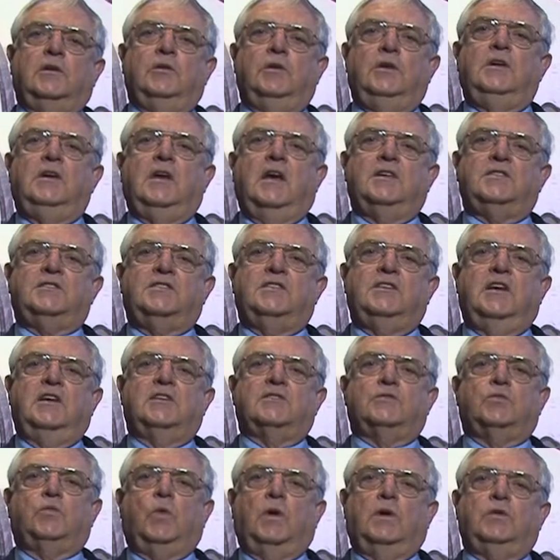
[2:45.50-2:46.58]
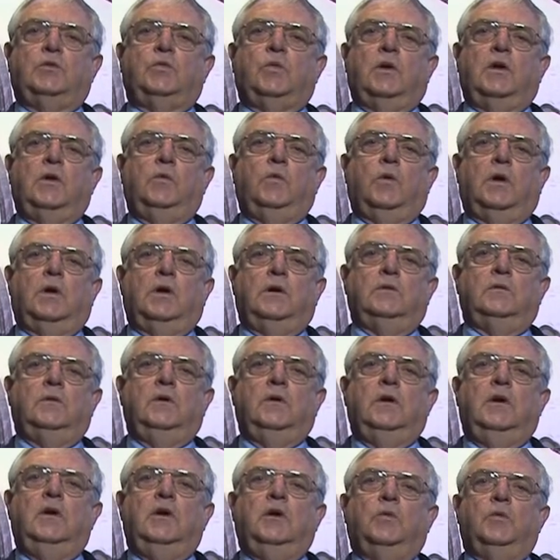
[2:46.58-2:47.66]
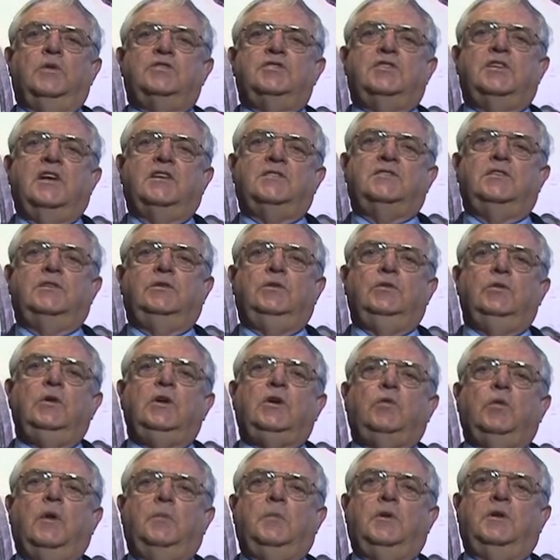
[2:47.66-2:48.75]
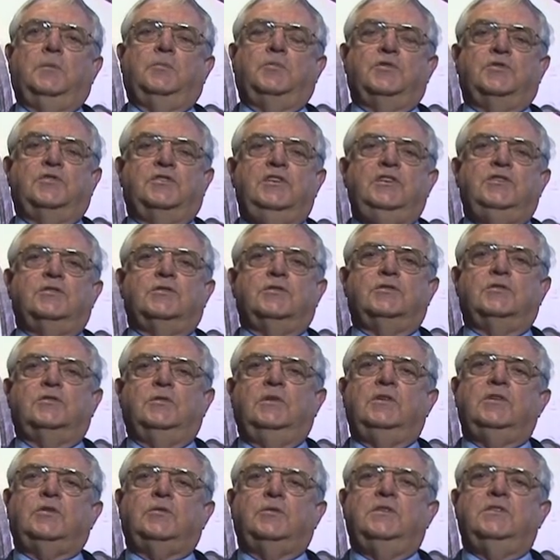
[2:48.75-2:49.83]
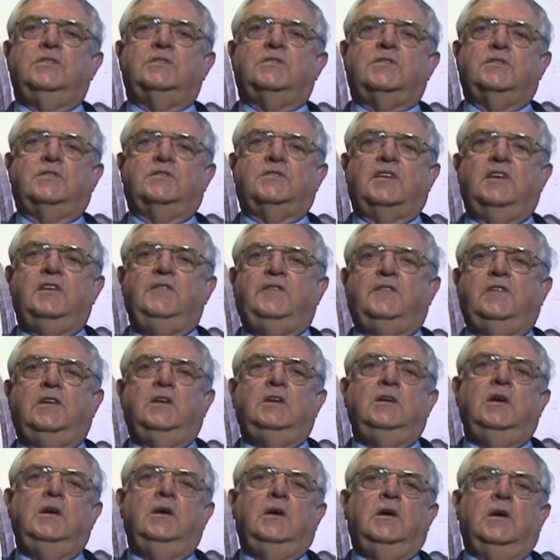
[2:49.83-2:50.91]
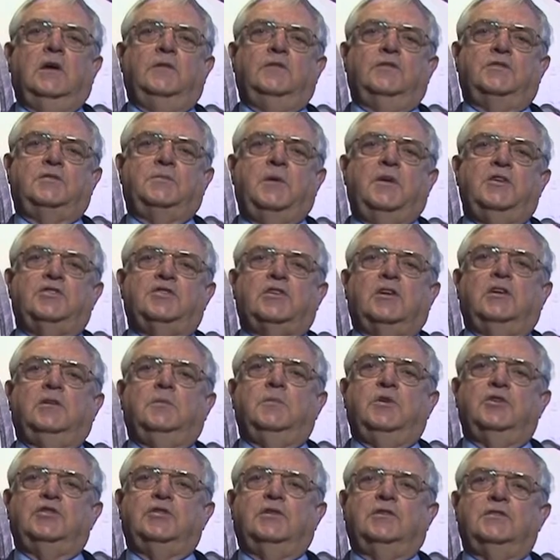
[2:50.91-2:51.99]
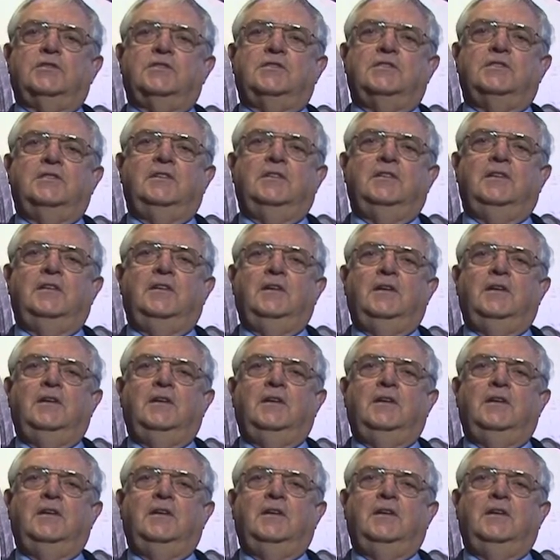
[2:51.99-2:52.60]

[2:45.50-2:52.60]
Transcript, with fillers: including STS-121, which tested new equipment and procedures to increase the safety of the space shuttle missions.